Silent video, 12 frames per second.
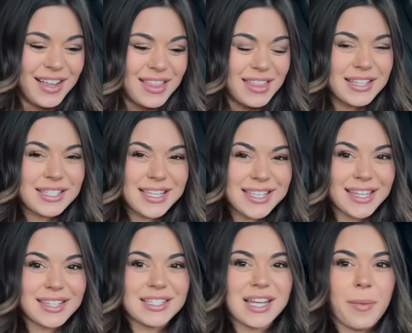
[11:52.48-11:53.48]
This is like
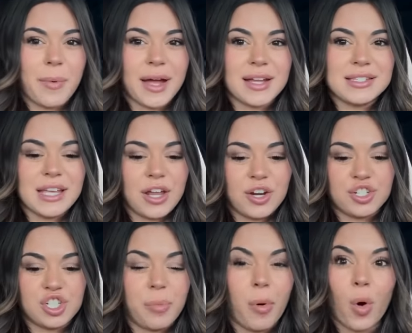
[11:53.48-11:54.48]
the type of container
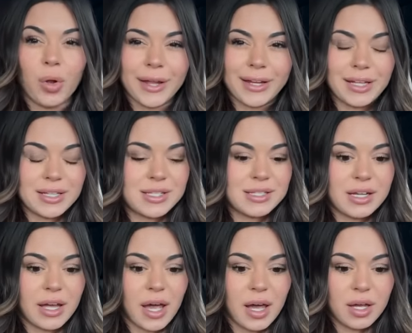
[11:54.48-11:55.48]
Chipotle needs to
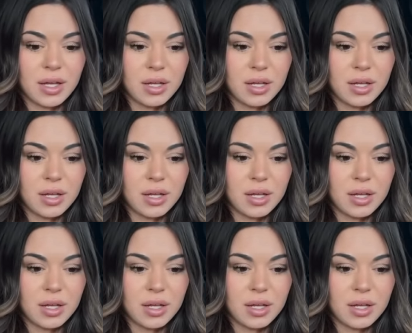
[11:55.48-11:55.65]
get.